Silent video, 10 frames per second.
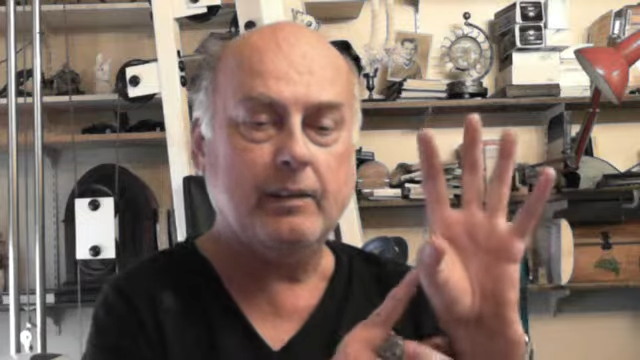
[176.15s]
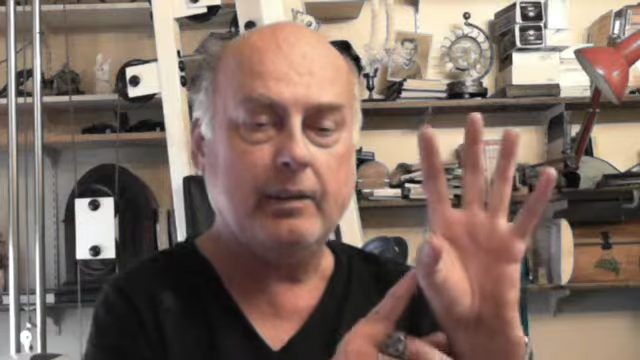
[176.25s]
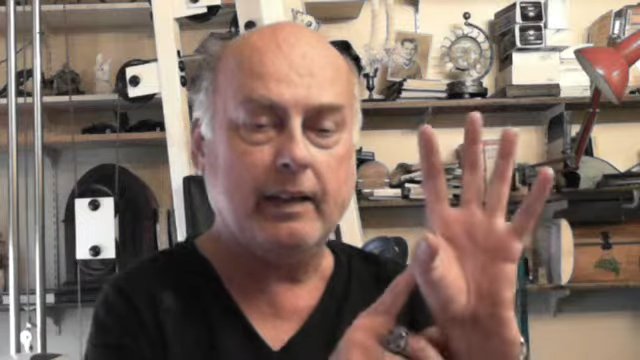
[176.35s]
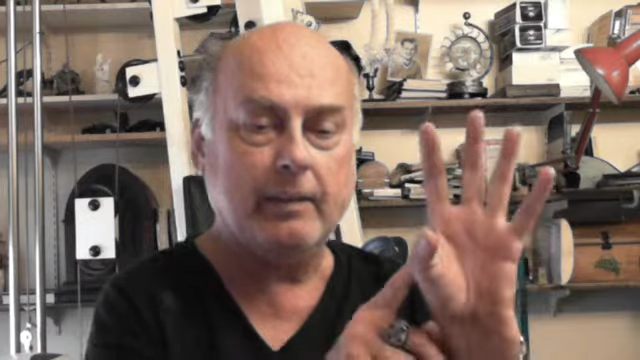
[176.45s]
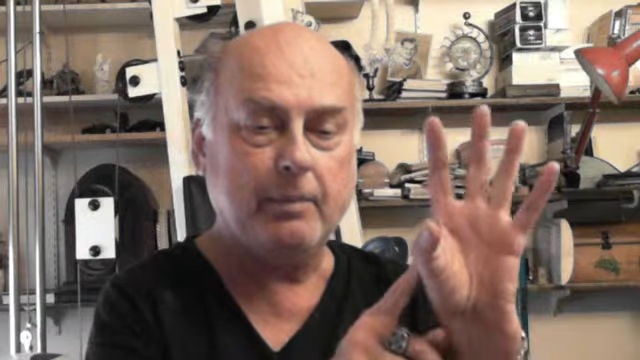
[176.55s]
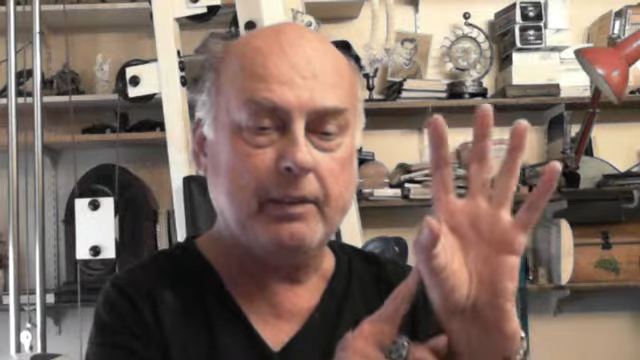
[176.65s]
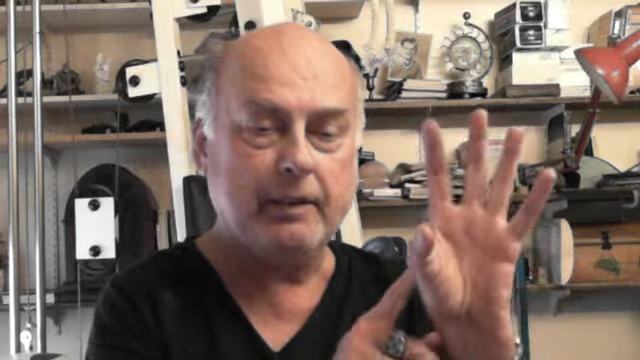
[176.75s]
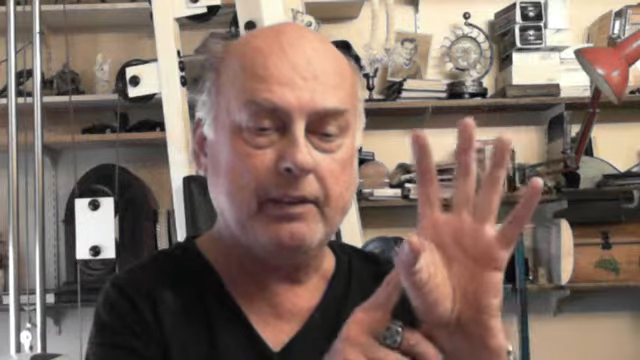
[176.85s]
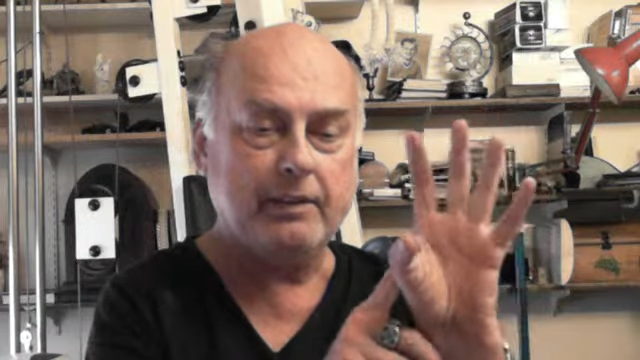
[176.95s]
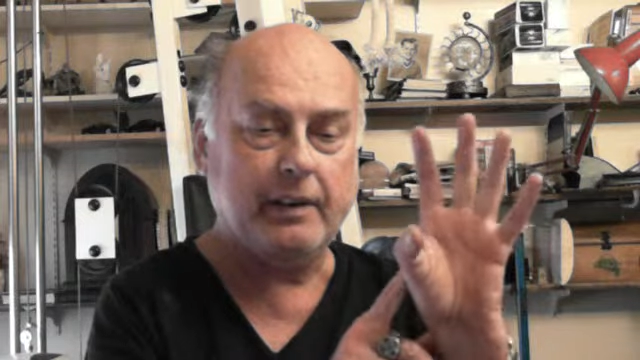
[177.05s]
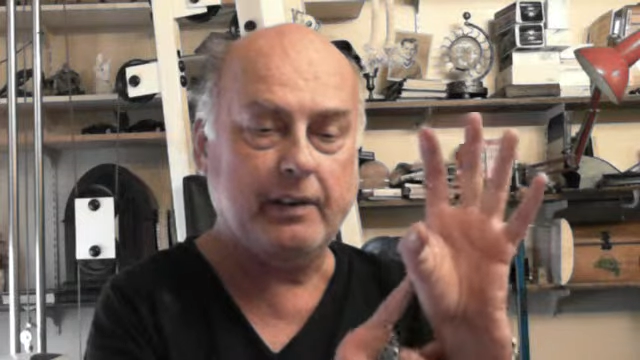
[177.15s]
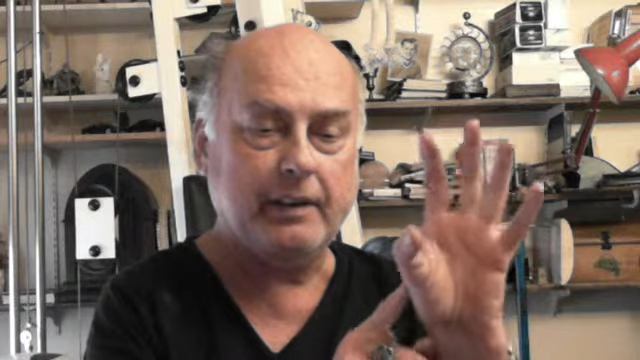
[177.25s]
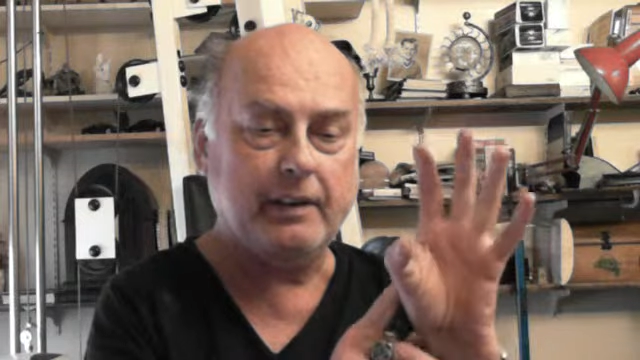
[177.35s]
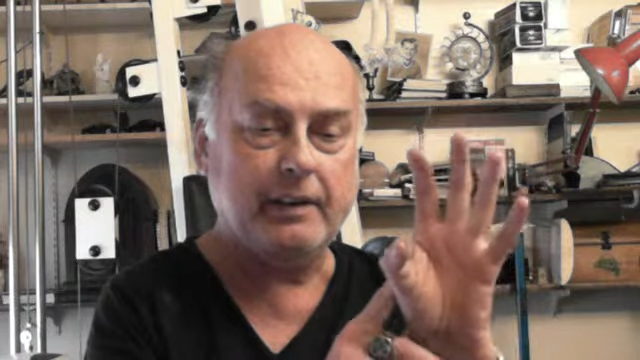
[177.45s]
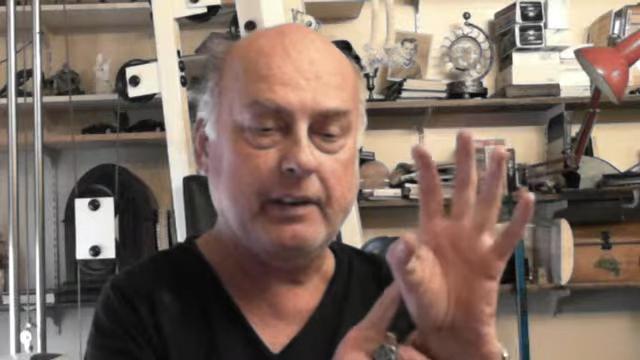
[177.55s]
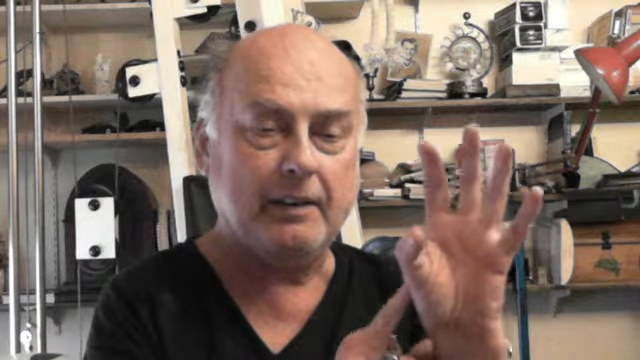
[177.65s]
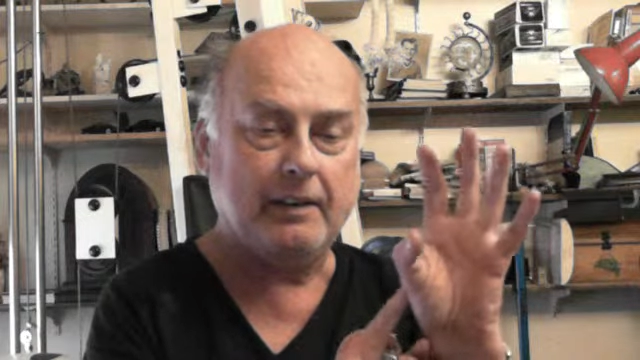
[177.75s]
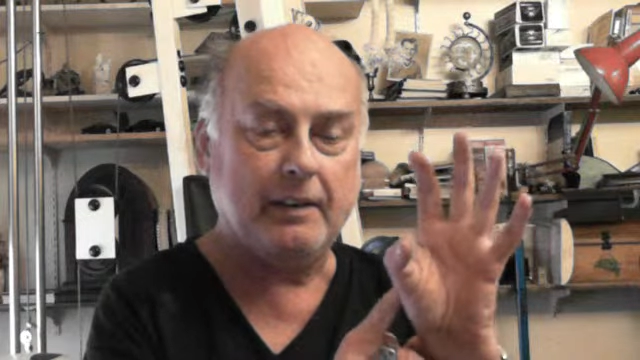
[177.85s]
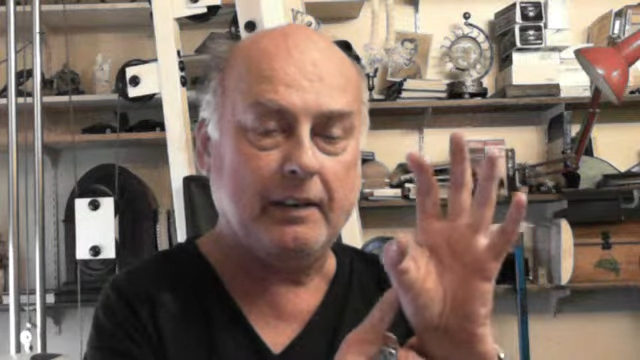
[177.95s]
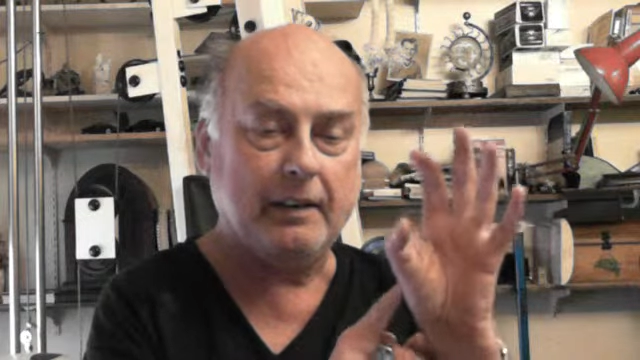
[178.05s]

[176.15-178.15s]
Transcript: doing it in this area here,